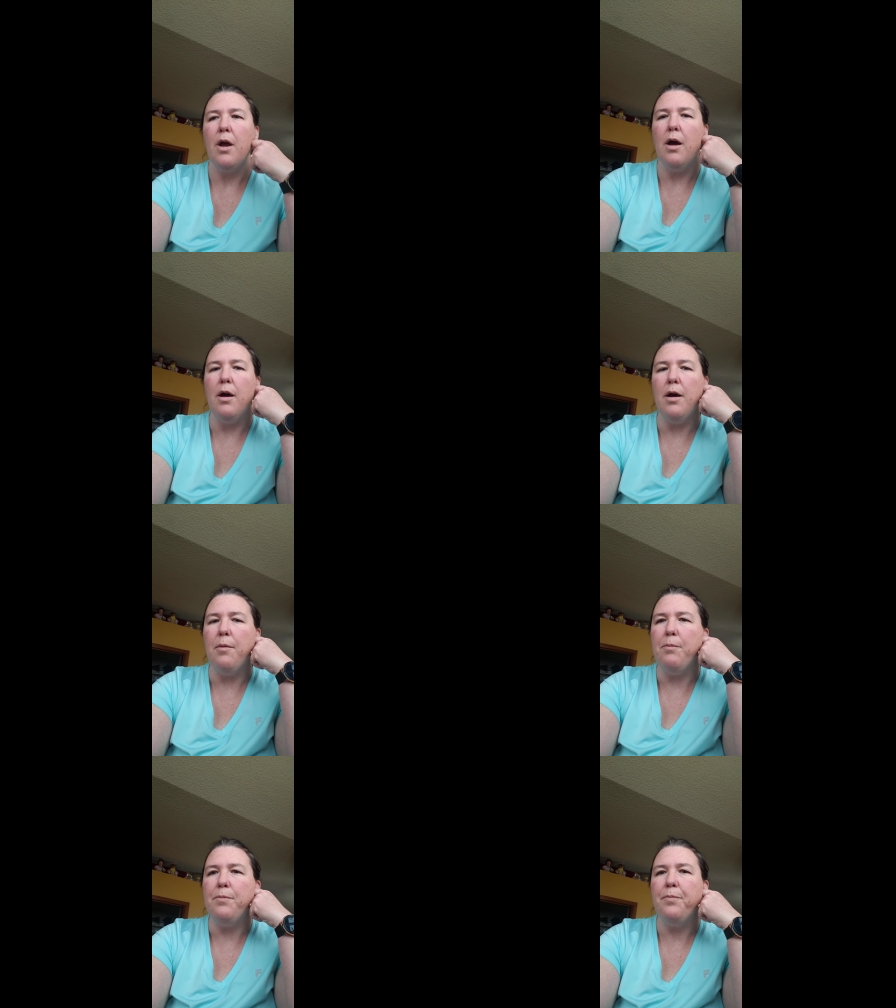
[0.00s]

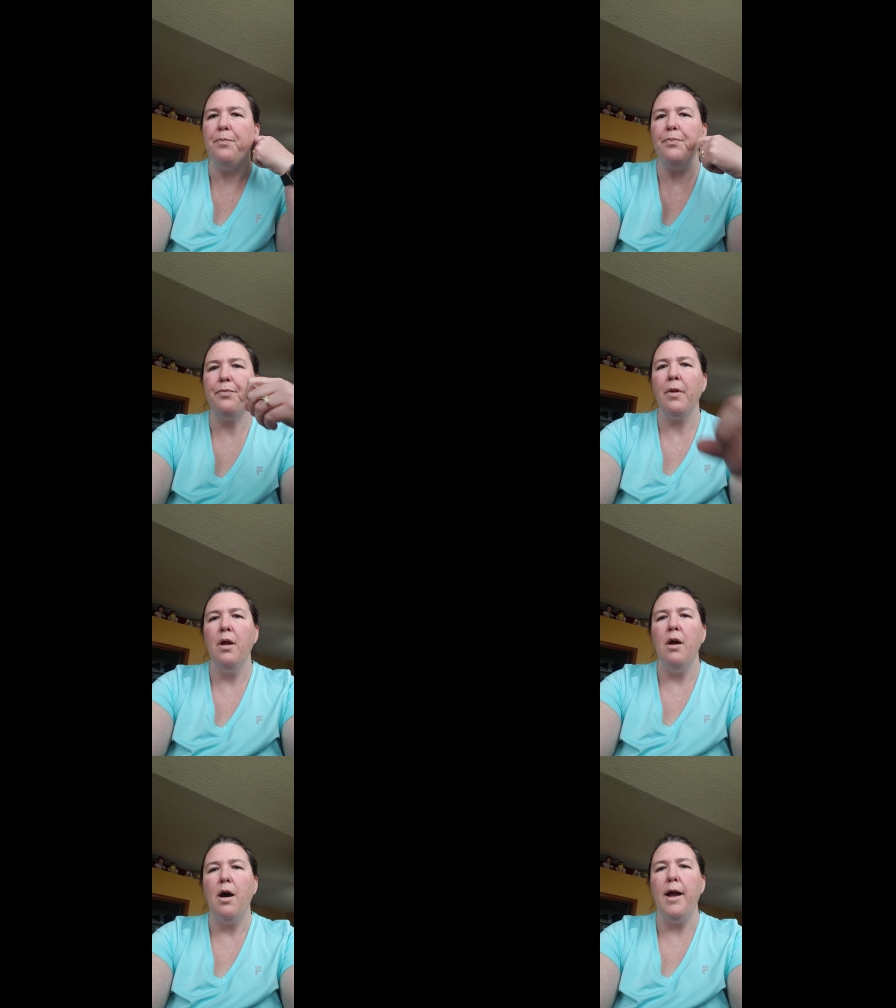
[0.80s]
Um,
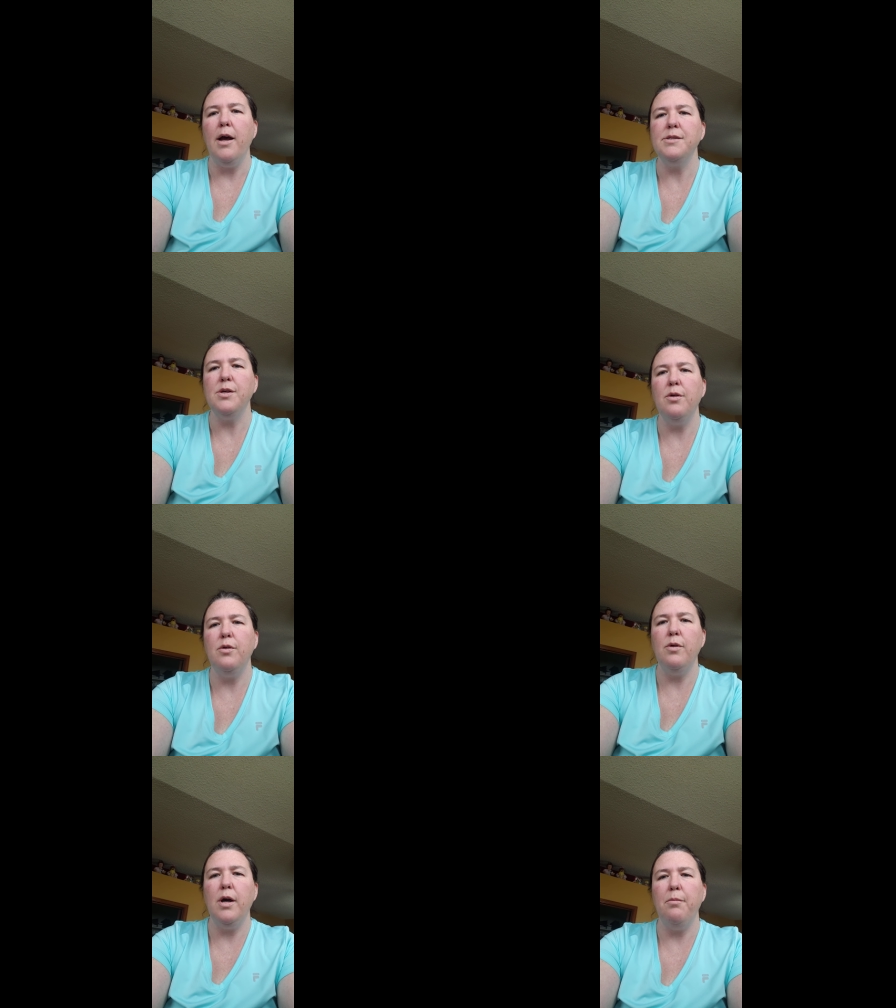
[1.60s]
I
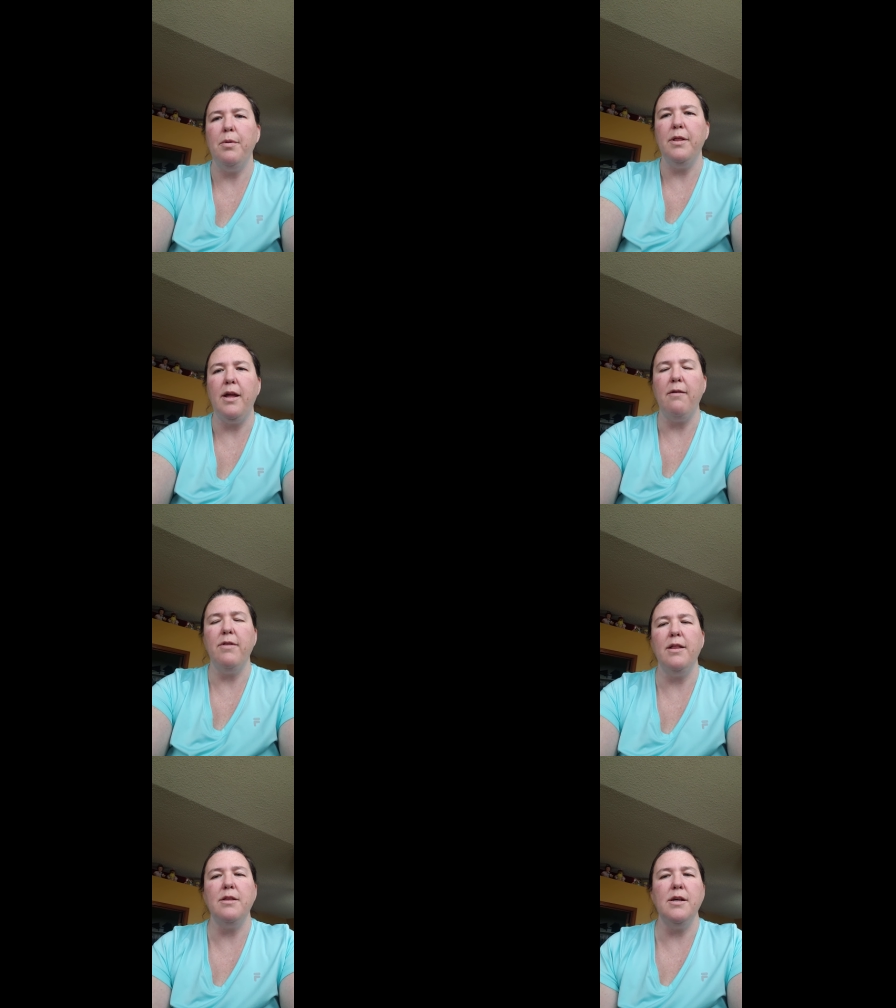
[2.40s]
also believe
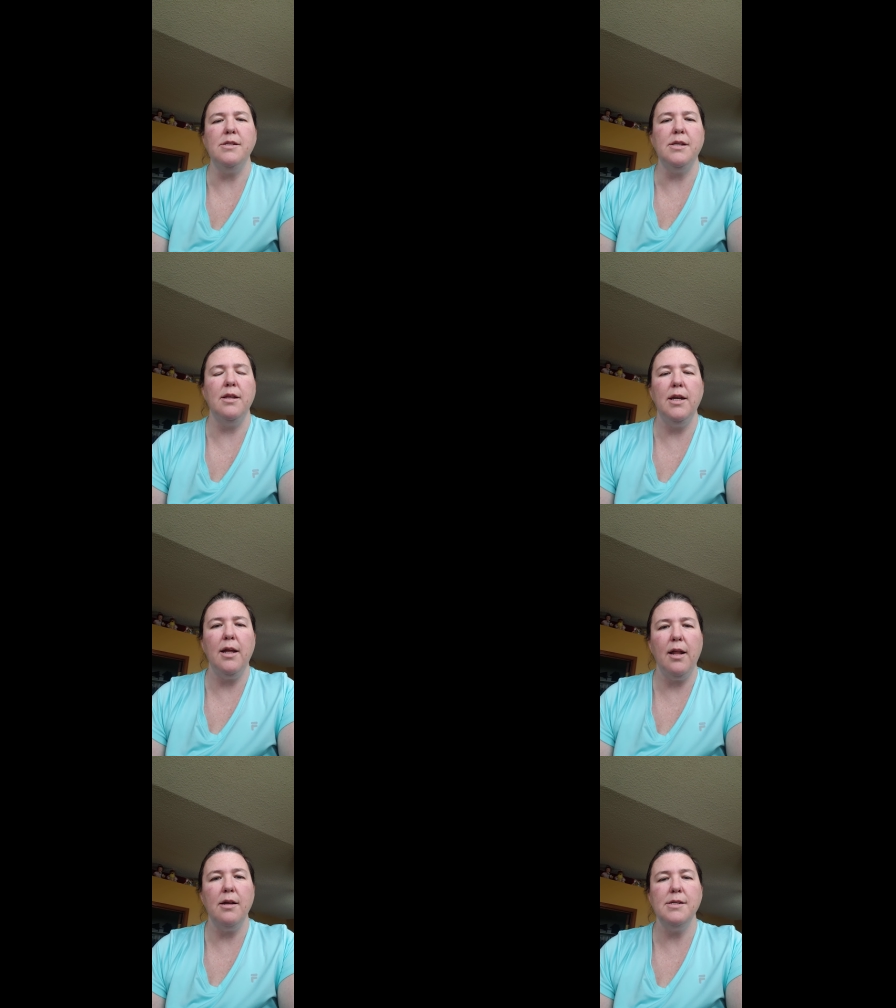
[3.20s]
that the
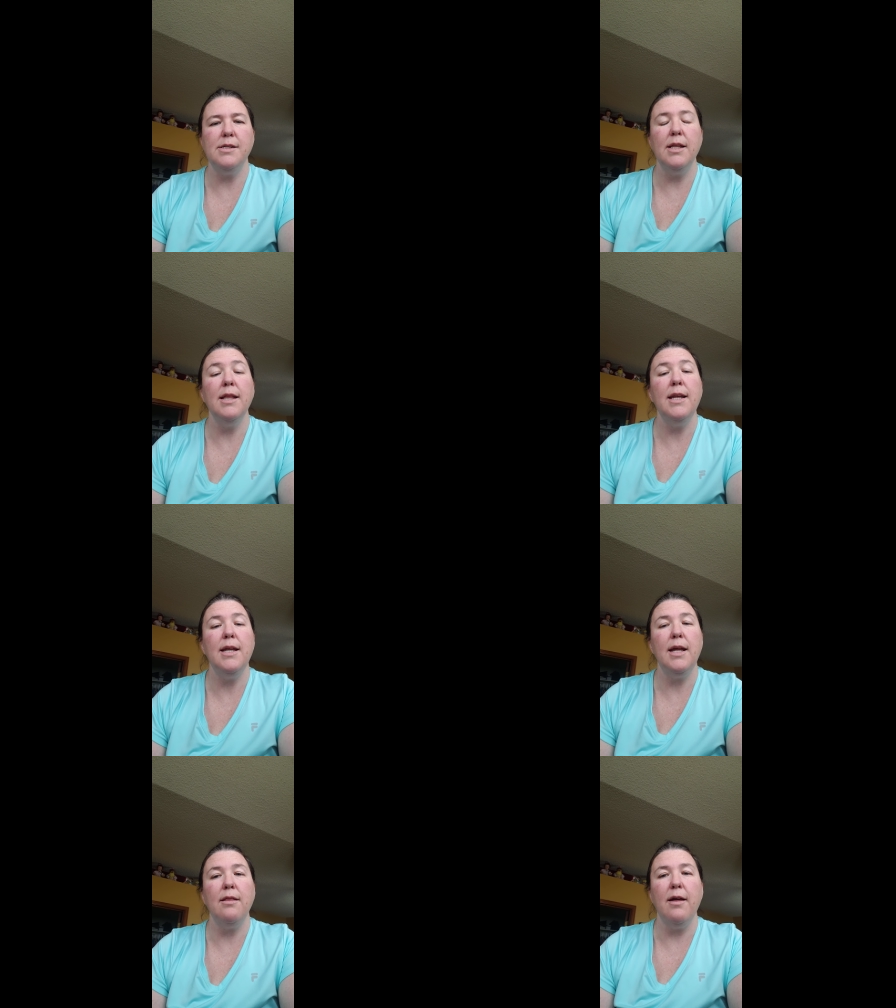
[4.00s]
salinity,
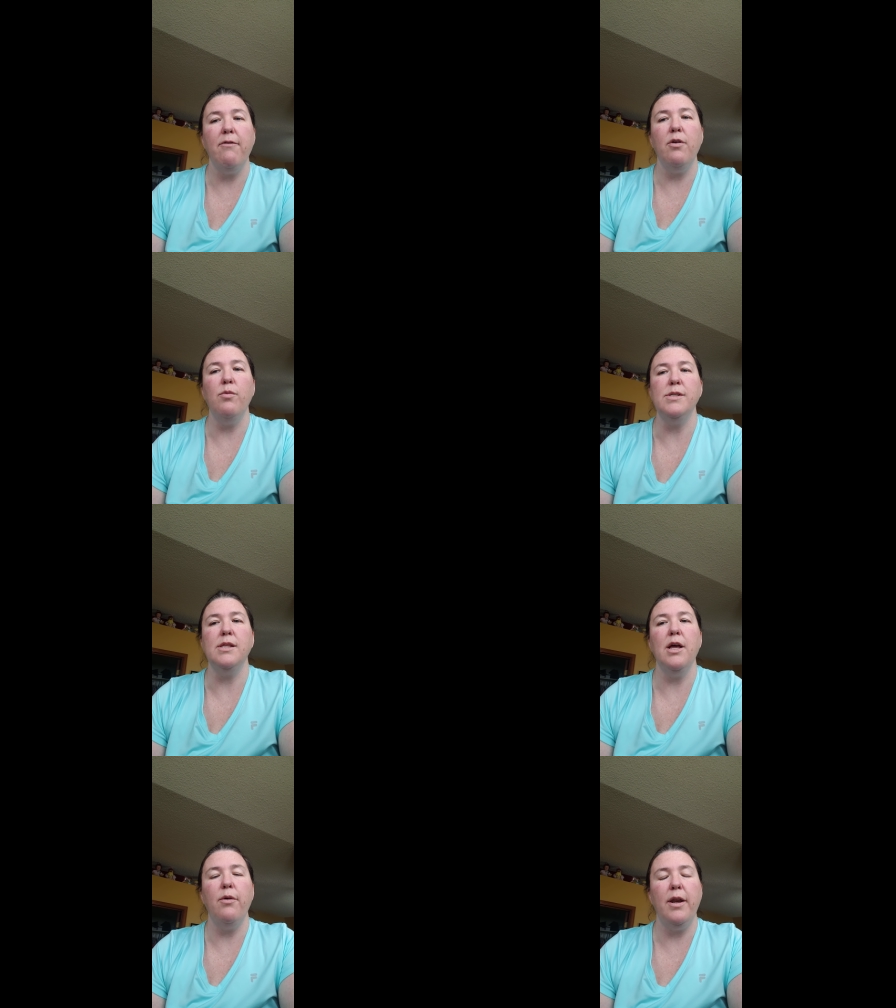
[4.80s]
salinity level was
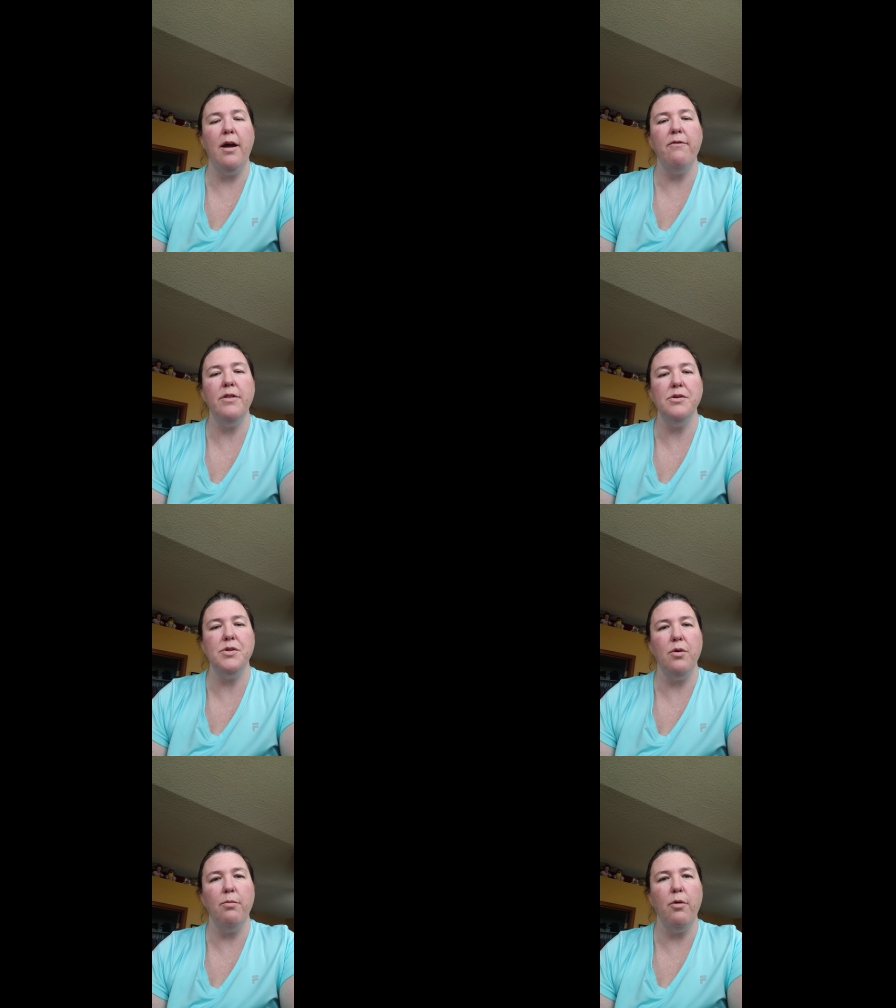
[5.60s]
low enough in the
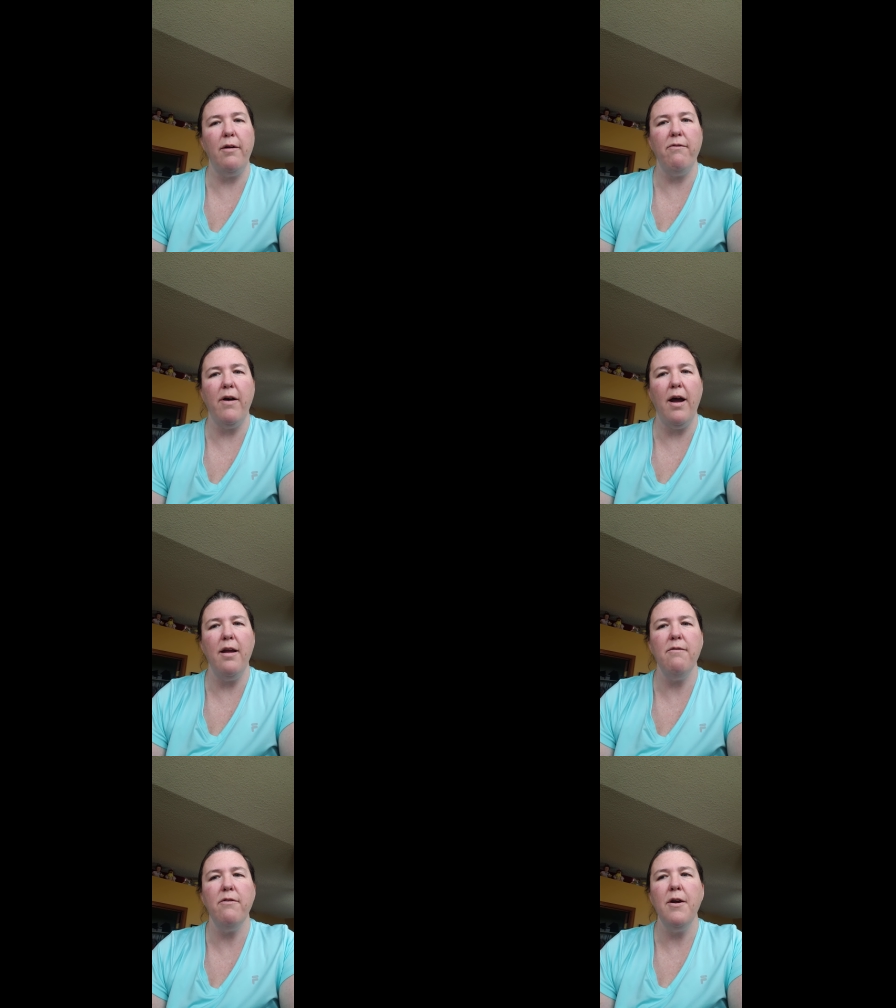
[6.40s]

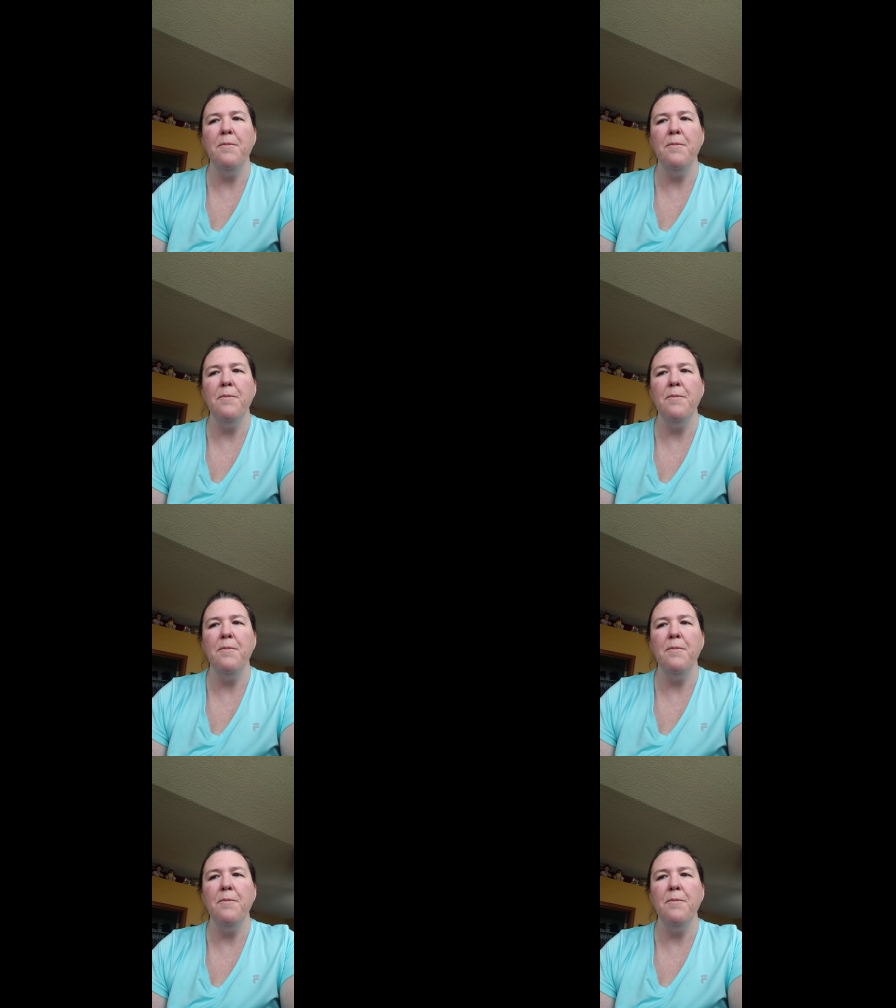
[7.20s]
0.5